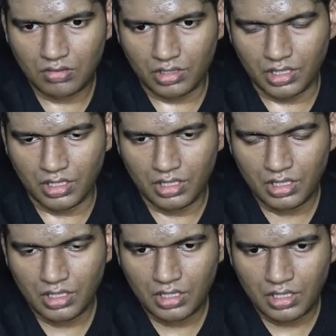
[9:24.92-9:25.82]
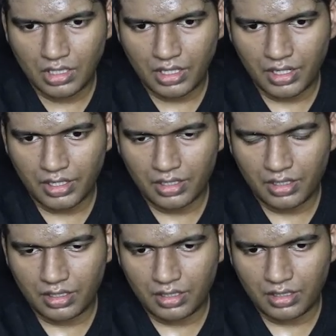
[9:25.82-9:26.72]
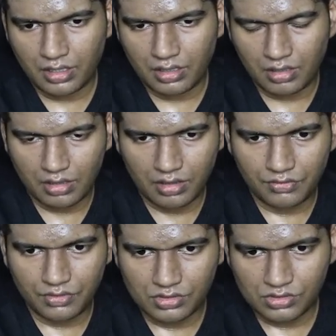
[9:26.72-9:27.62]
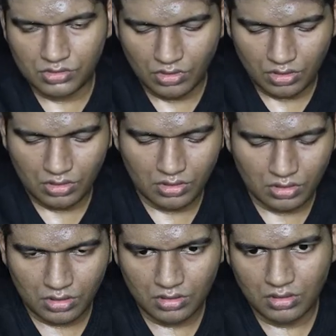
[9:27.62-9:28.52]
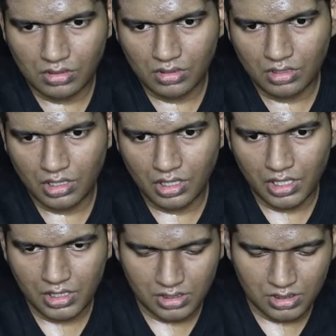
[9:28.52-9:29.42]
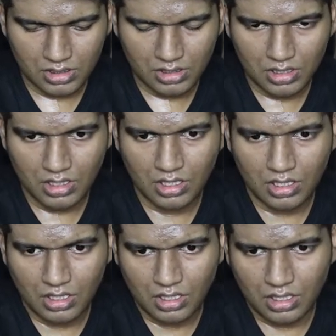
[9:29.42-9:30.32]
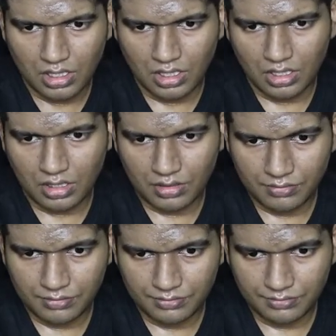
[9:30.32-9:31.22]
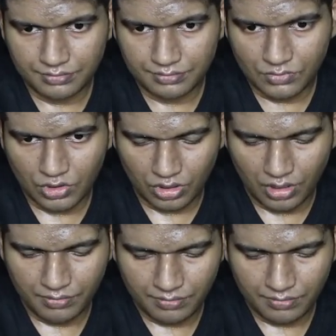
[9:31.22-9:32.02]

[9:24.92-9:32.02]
Okay, and if this is not, catch error, sorry.